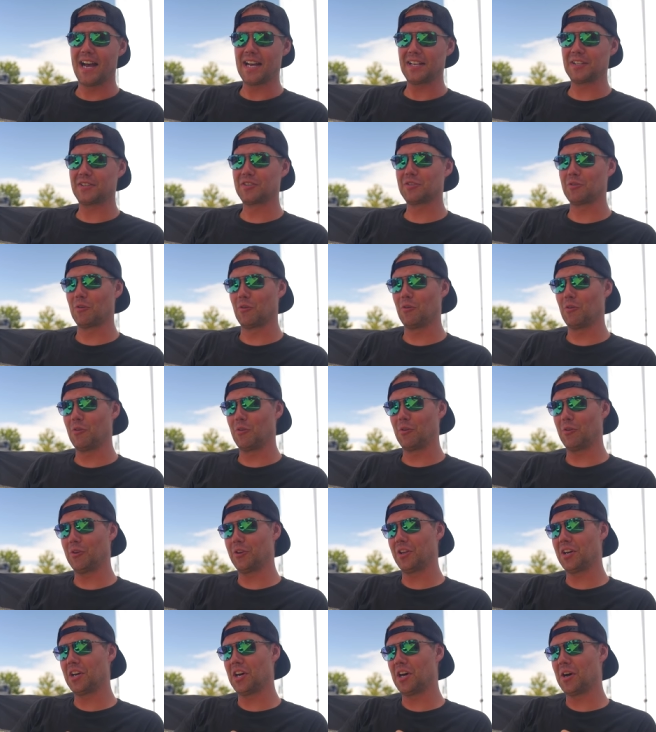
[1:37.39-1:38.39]
I
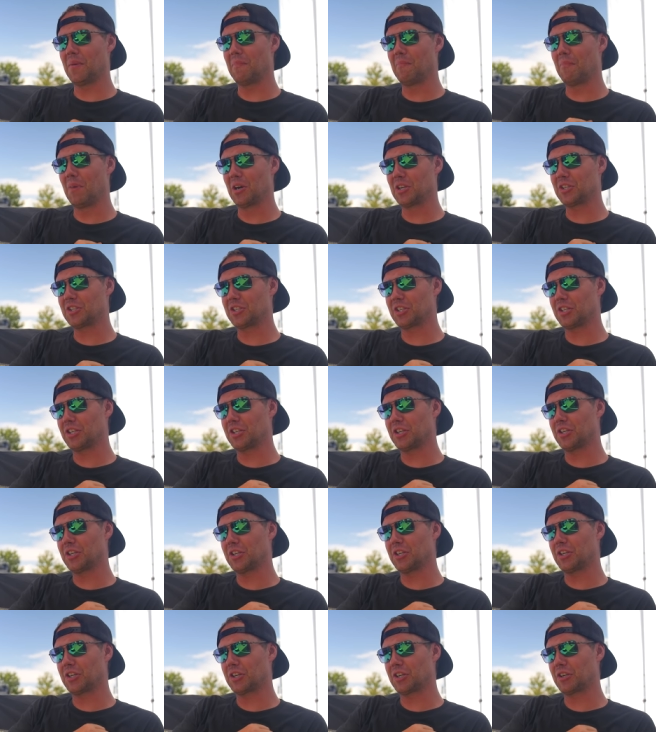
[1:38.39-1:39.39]
sold a bunch
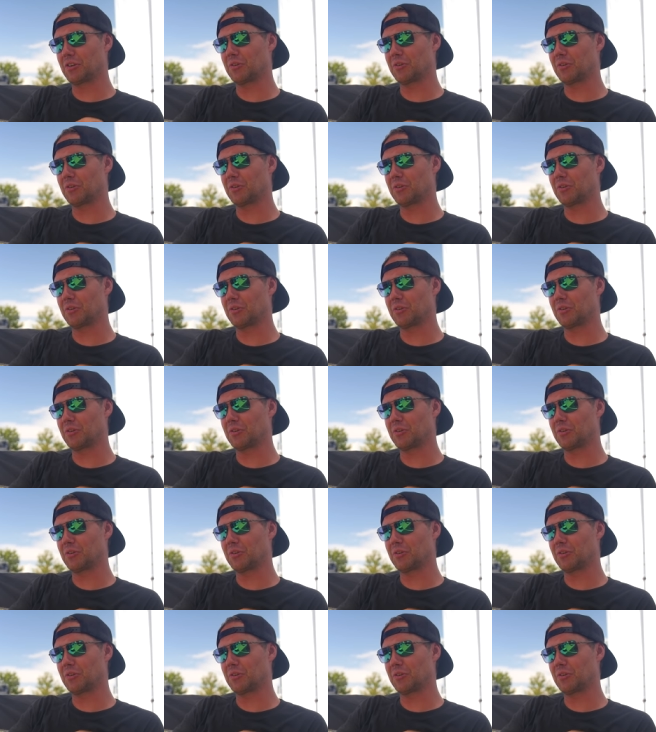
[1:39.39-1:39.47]
of